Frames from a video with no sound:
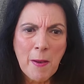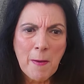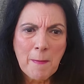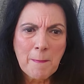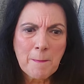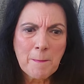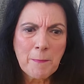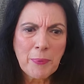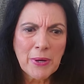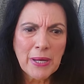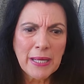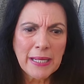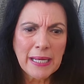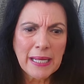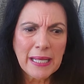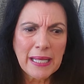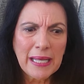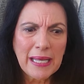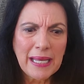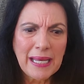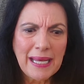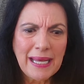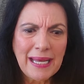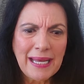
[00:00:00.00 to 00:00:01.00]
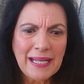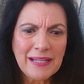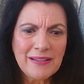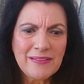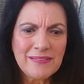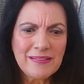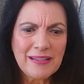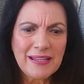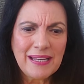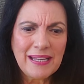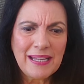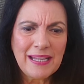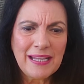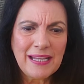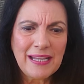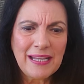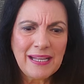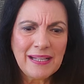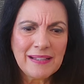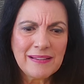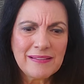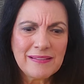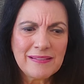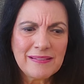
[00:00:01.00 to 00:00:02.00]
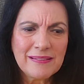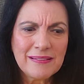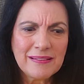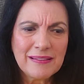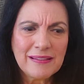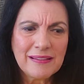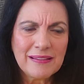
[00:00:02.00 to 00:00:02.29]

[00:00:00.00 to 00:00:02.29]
But it's